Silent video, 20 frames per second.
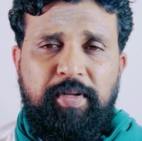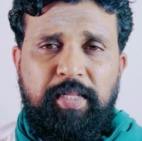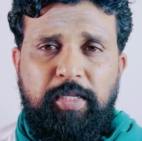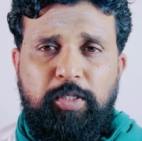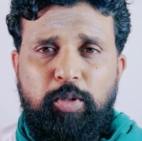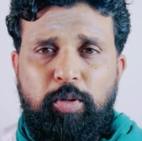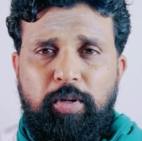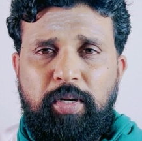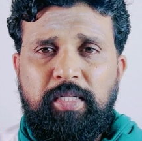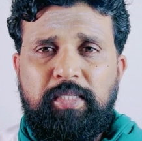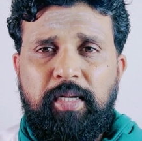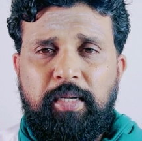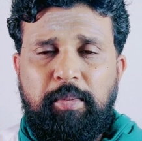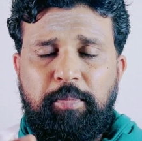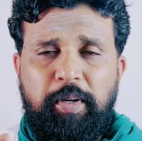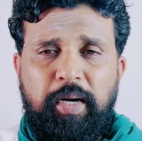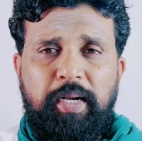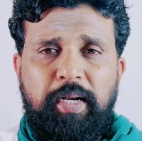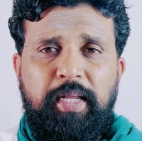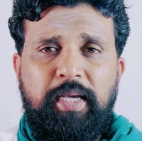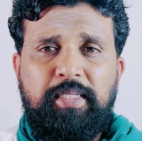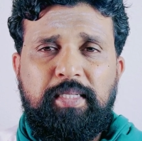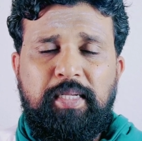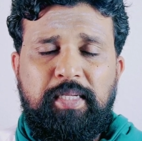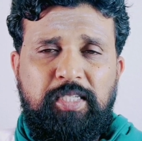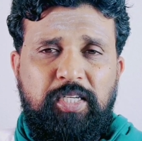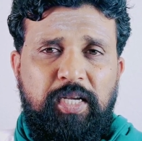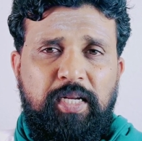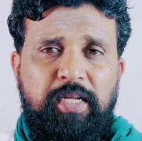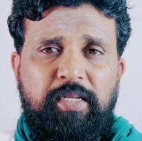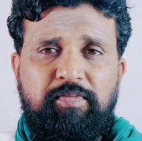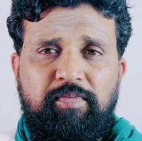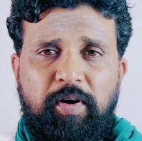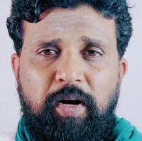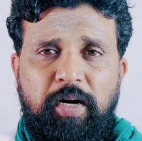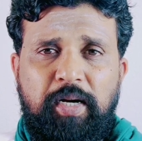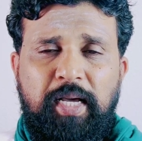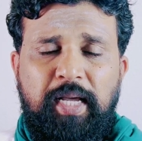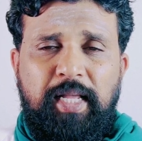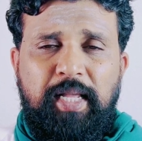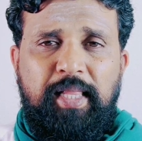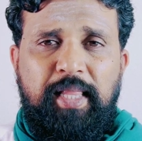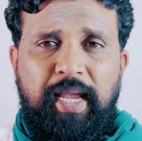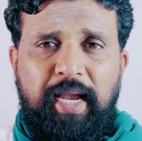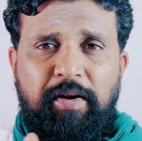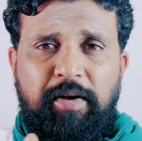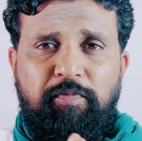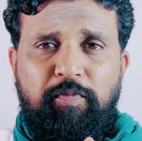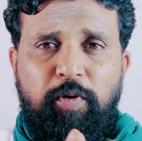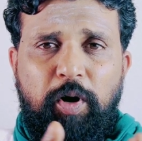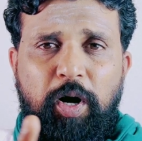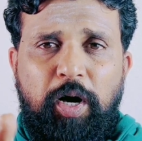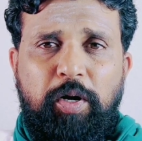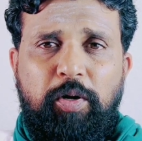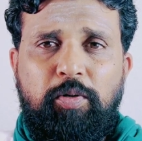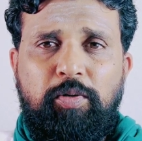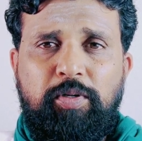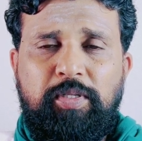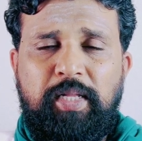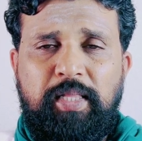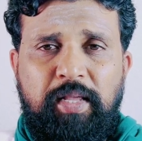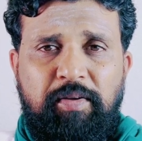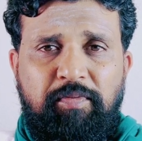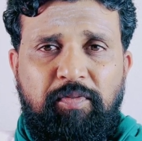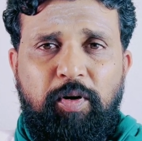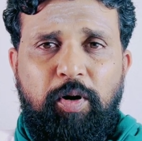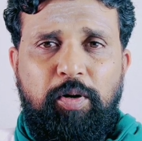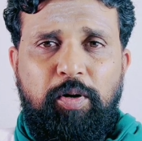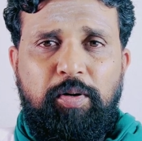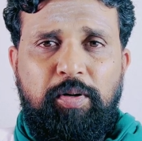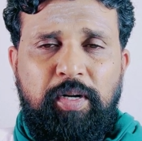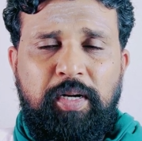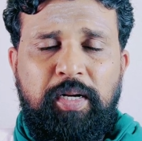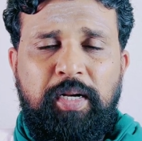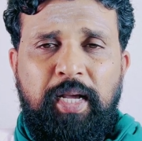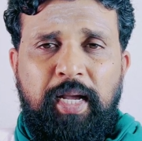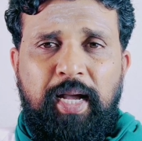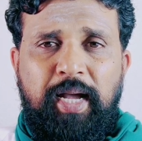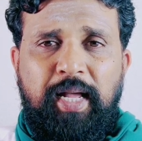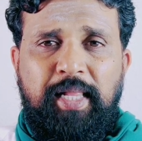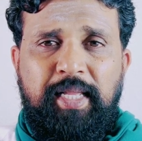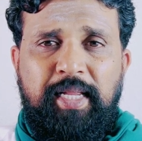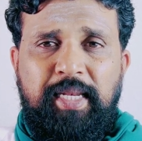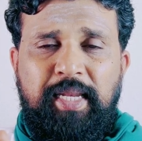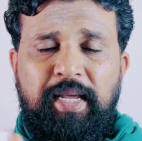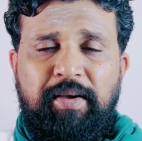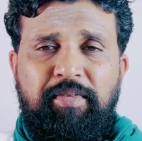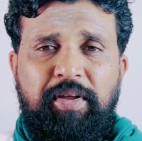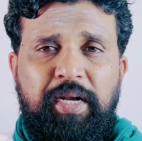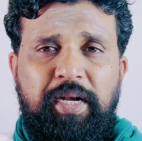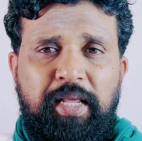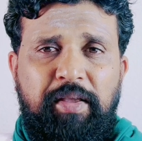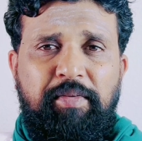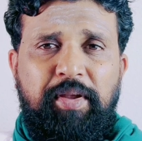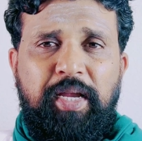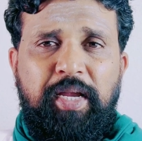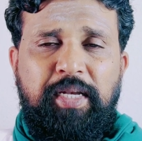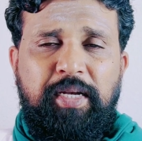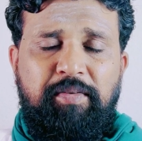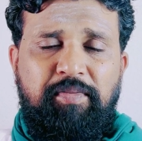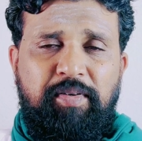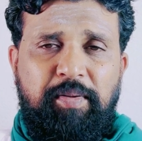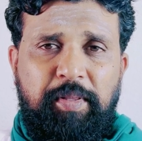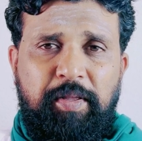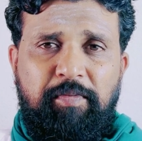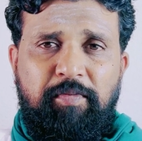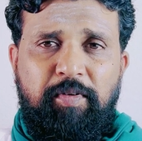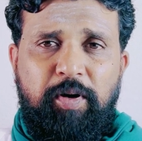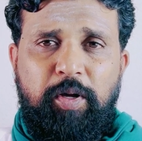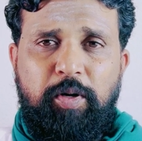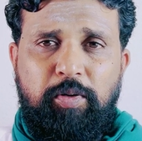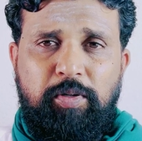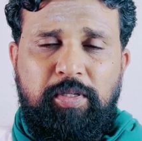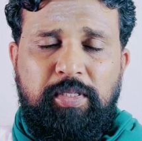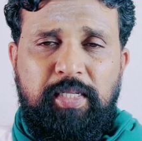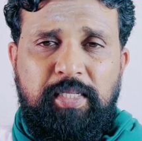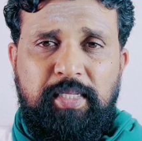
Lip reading: When the Cholas and Pandyas and Cheras fought, they had war rules and they followed it, and they never deviated from the war rules.